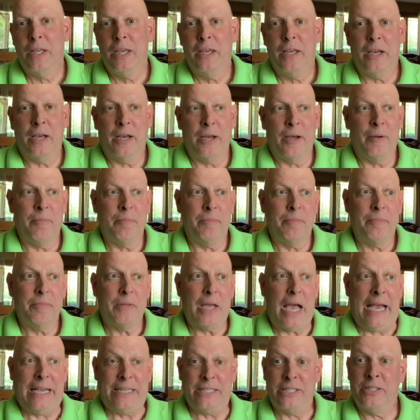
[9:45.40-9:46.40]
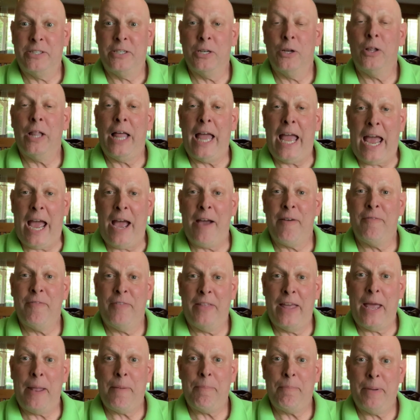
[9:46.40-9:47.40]
I still have
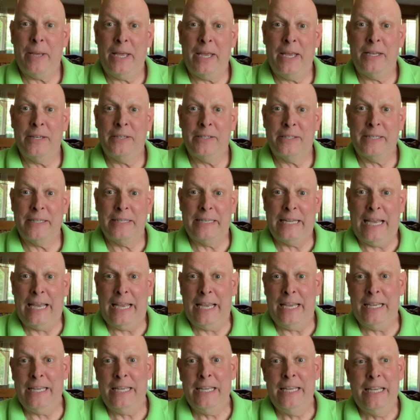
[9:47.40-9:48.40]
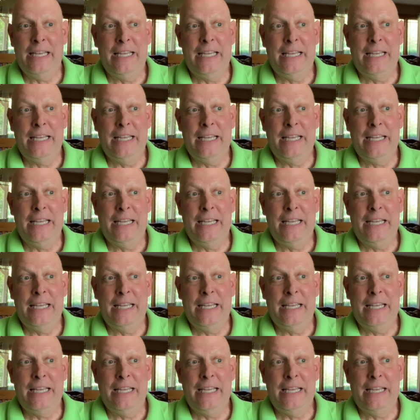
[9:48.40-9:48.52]
that pain today.